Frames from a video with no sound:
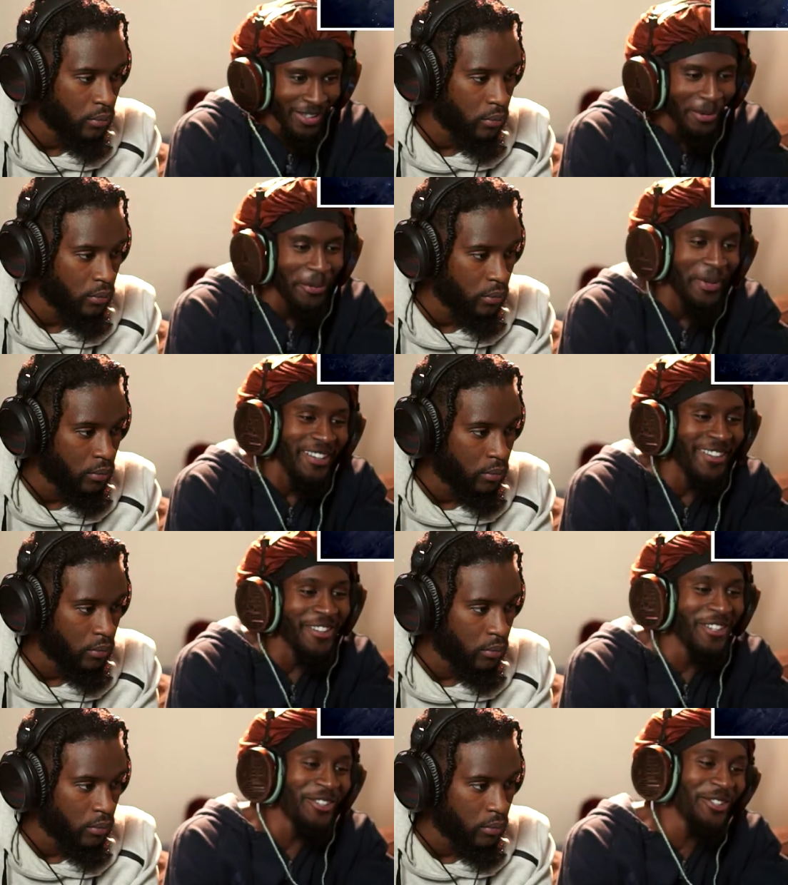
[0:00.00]
Speaker 1: Oh my god,
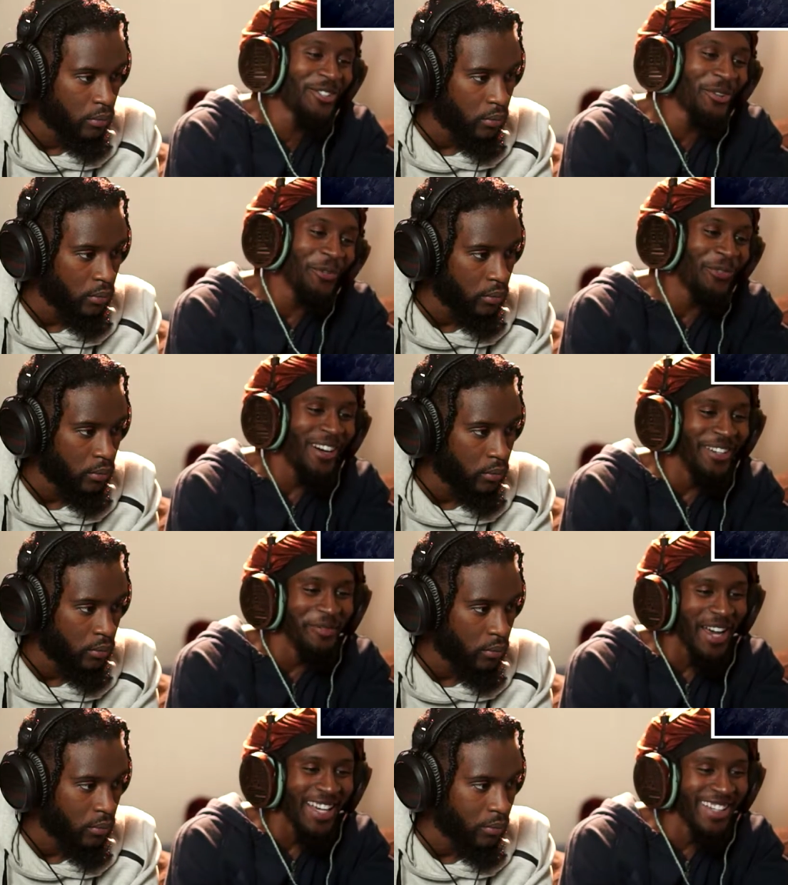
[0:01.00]
this looks so fun,
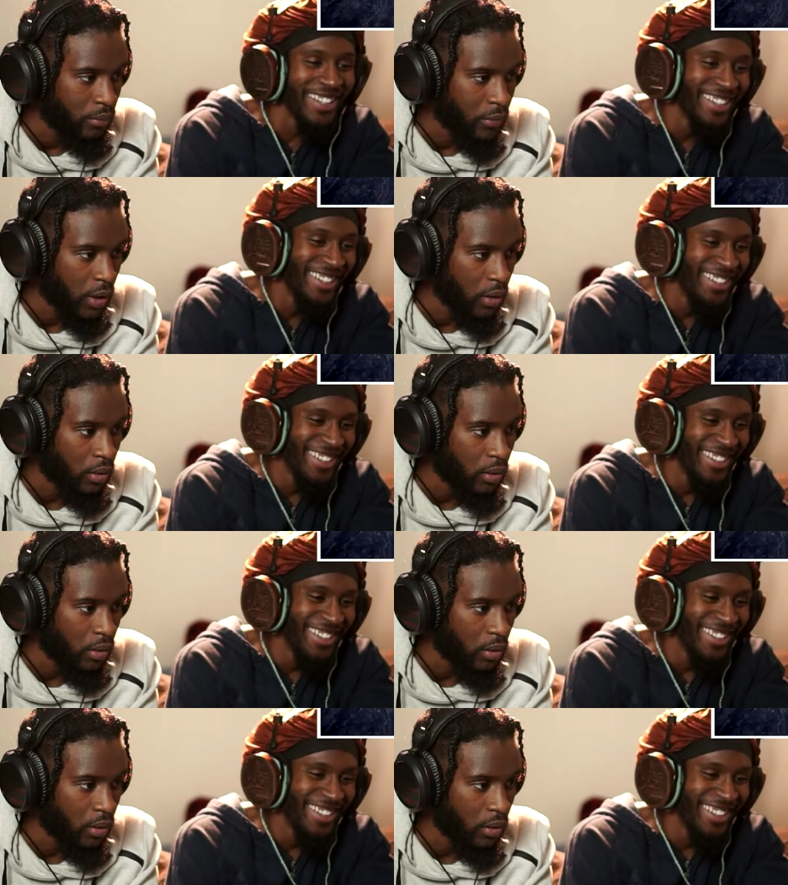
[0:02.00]
man. Yeah.